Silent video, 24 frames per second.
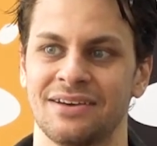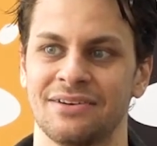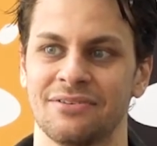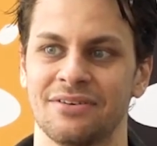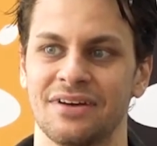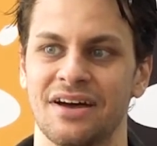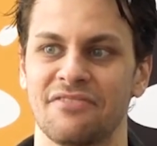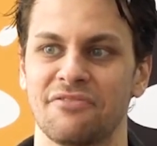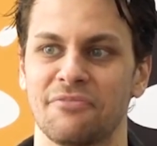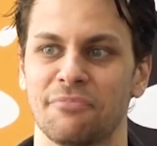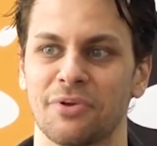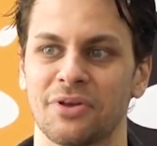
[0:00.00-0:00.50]

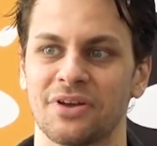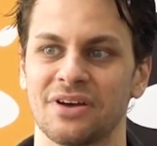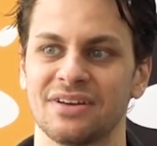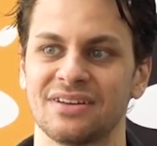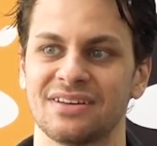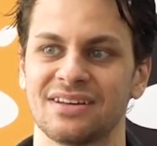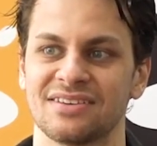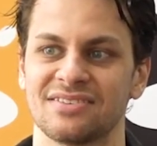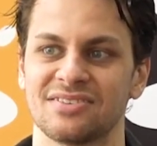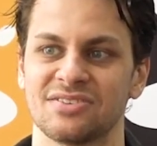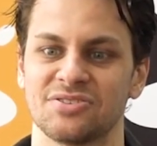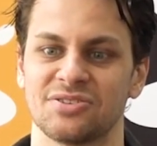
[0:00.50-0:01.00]
We haven't played
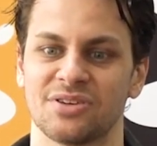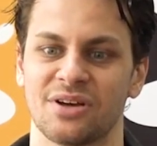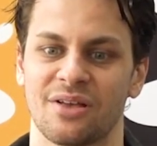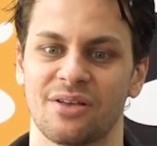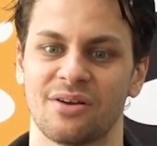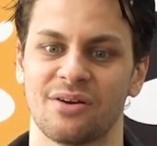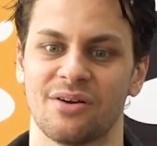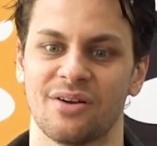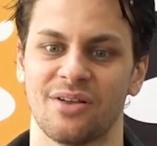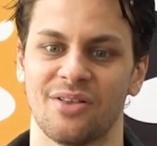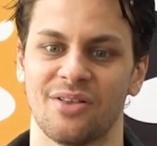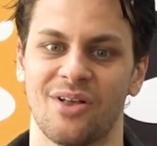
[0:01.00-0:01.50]
against each
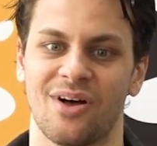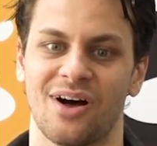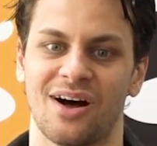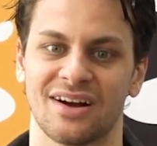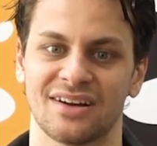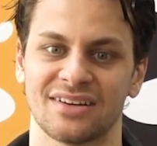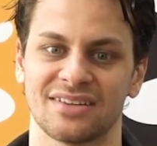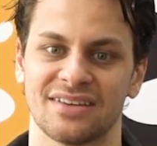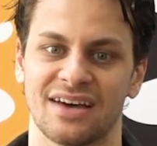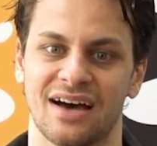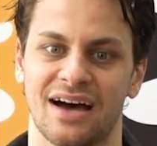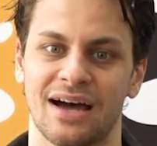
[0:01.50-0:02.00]
other in a
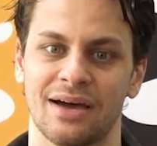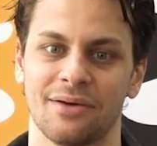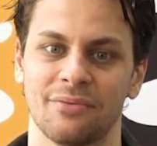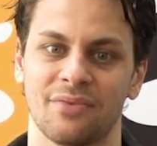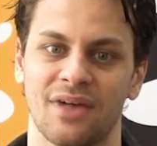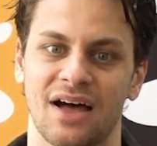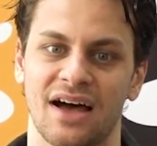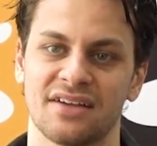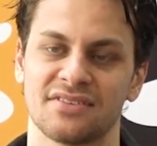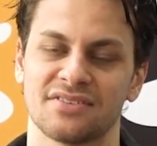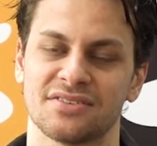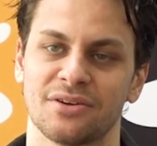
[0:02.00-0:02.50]
long time.
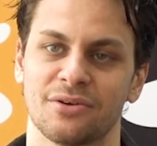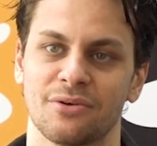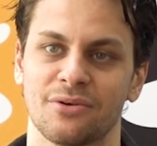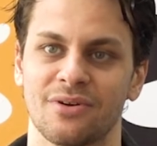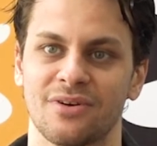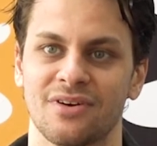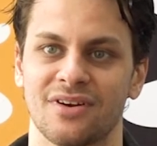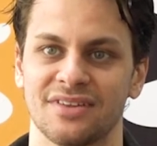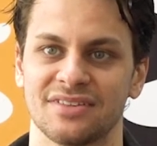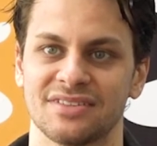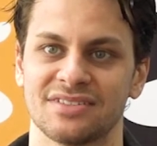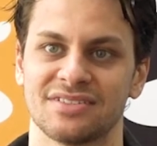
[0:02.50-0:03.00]
Last year we
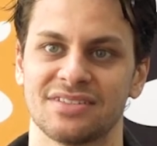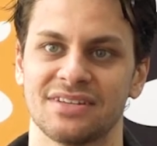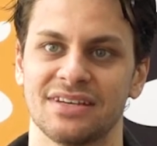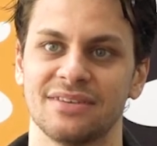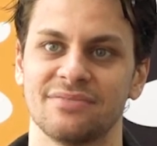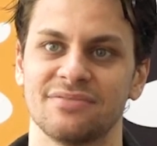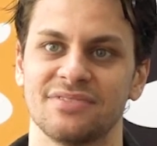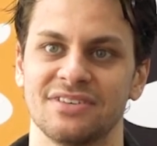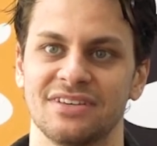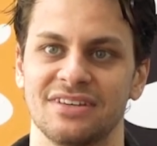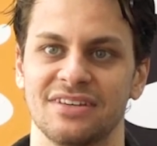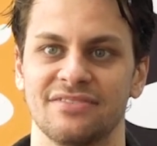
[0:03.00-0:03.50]
were on the
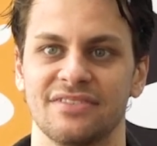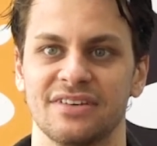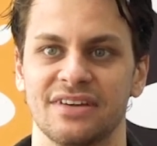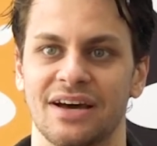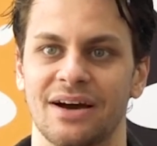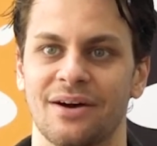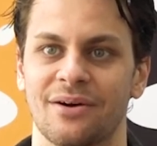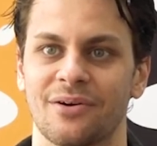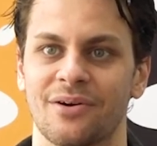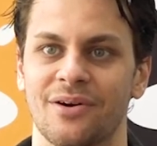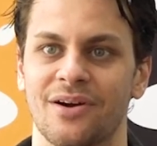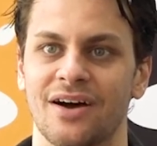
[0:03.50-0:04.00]
same team, and
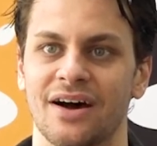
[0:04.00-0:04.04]
now